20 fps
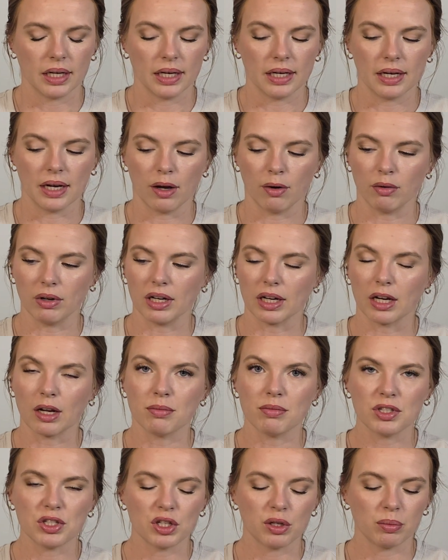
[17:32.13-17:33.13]
Now when it
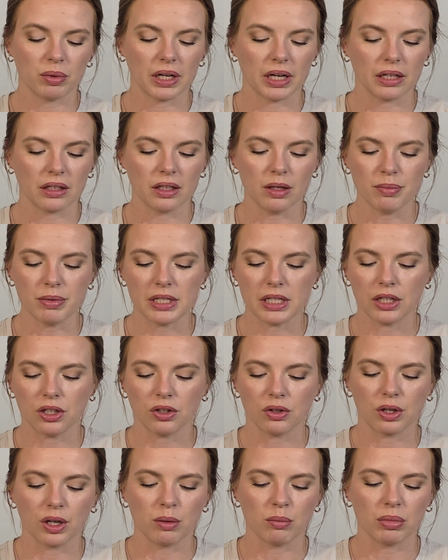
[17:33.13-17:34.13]
comes to applying lipstick,
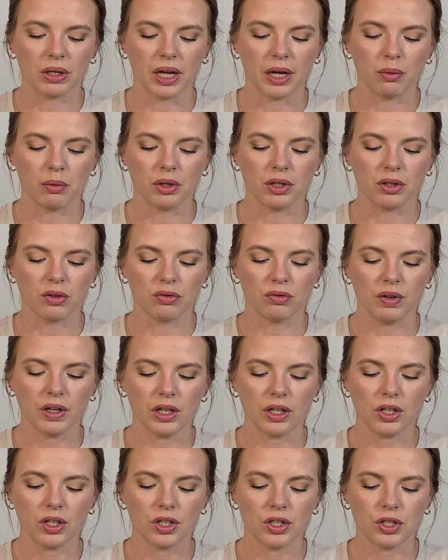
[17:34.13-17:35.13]
you can apply it with your
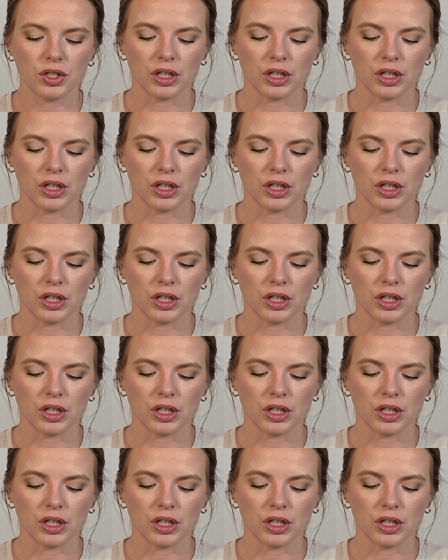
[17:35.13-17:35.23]
fingers,